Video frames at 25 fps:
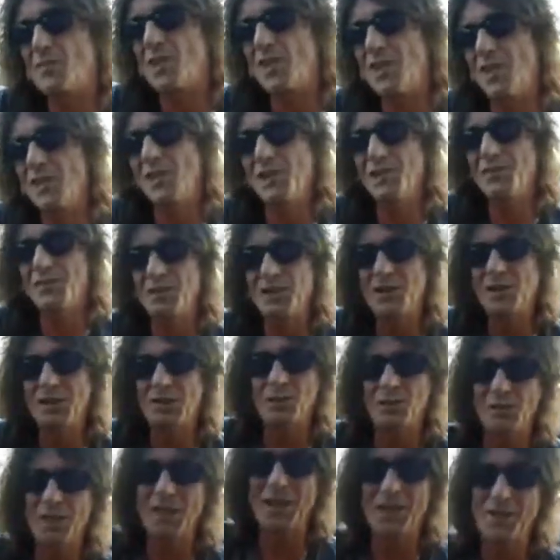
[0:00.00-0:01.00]
I love to
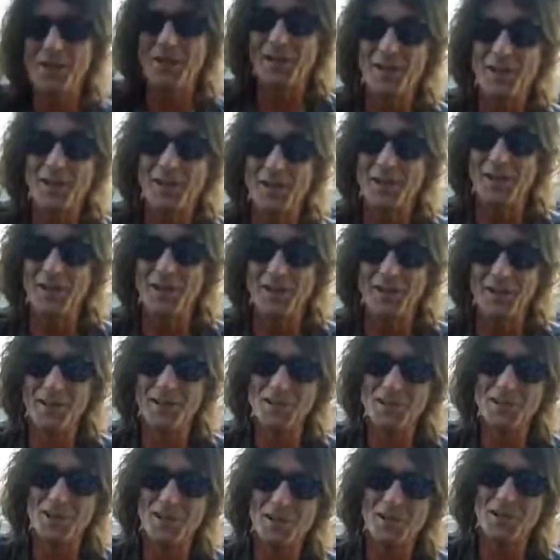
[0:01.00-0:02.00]
give back, and
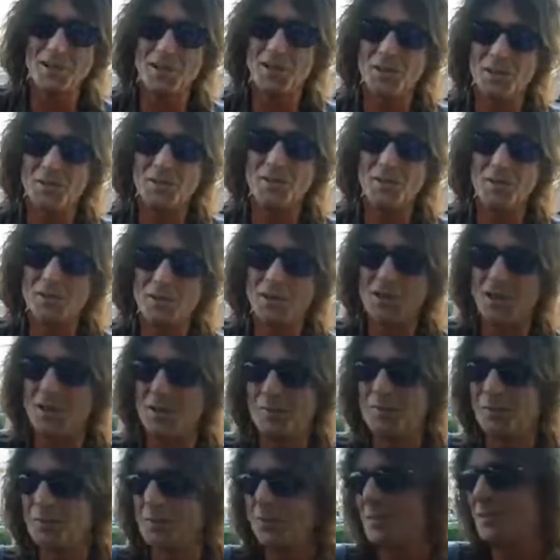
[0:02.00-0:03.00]
it's actually a real
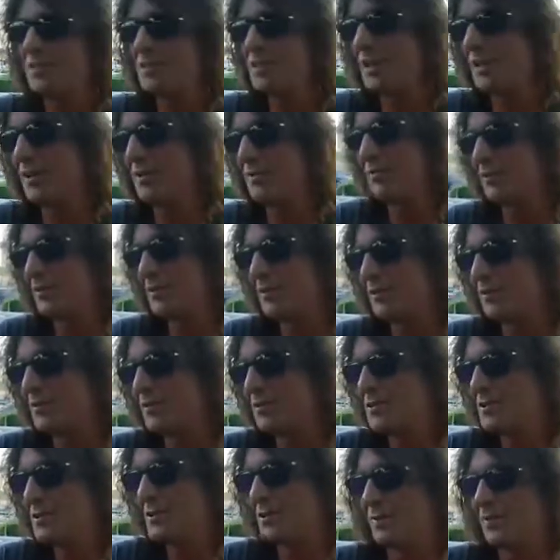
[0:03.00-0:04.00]
compliment to have
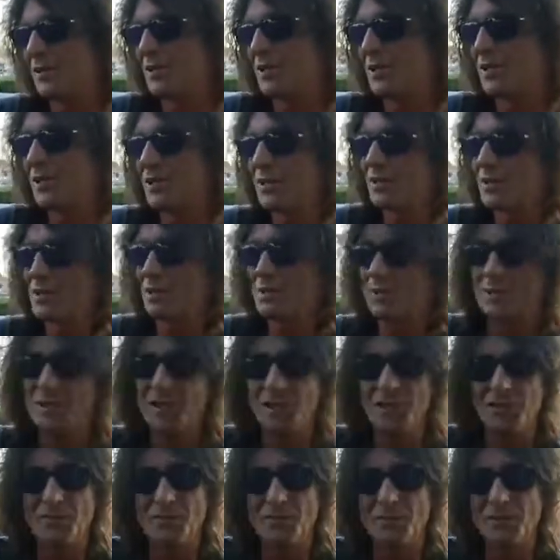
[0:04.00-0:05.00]
someone like you and
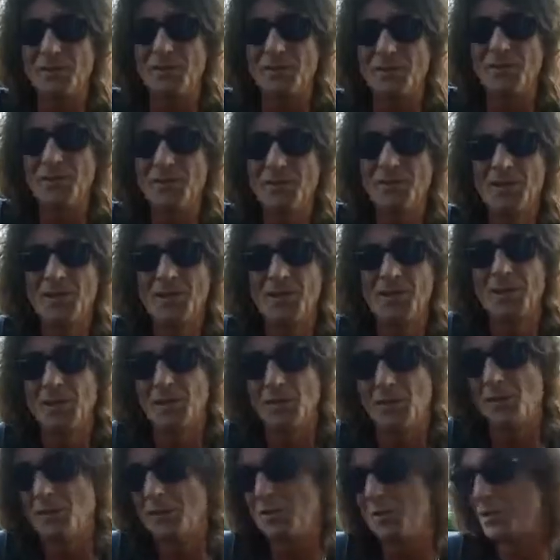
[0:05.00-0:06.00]
Cape Man
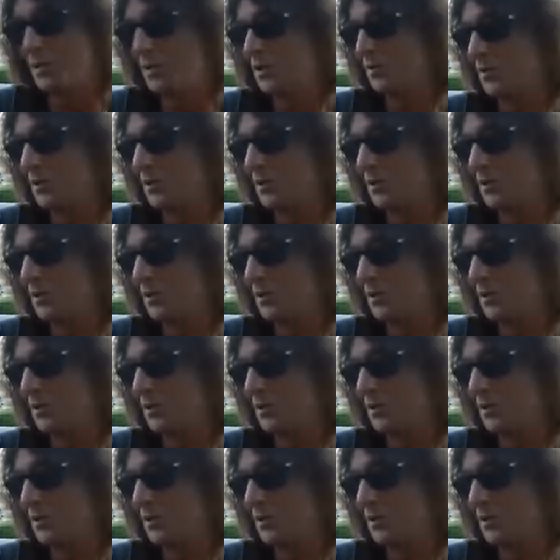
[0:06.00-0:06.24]
wish to